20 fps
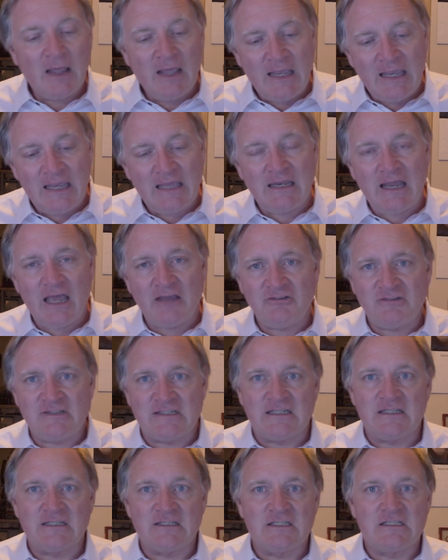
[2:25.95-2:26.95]
in
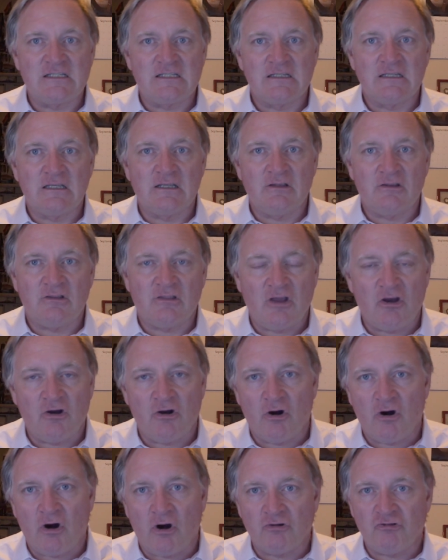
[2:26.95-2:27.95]
essence,
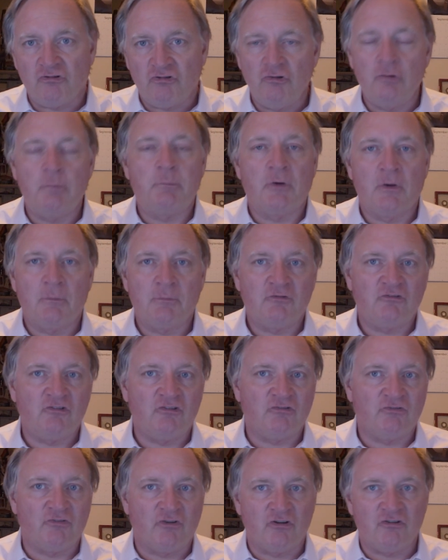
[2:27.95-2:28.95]
there are two
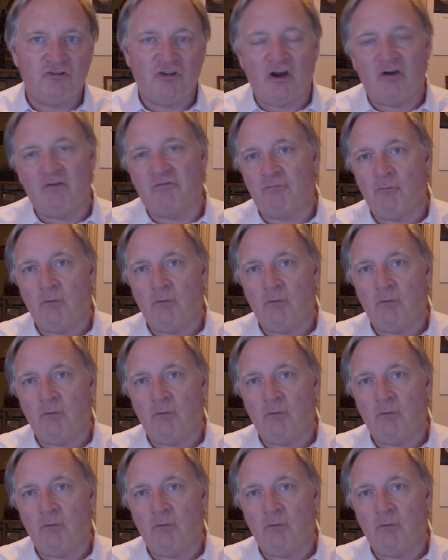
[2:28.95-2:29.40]
purposes for a tariff.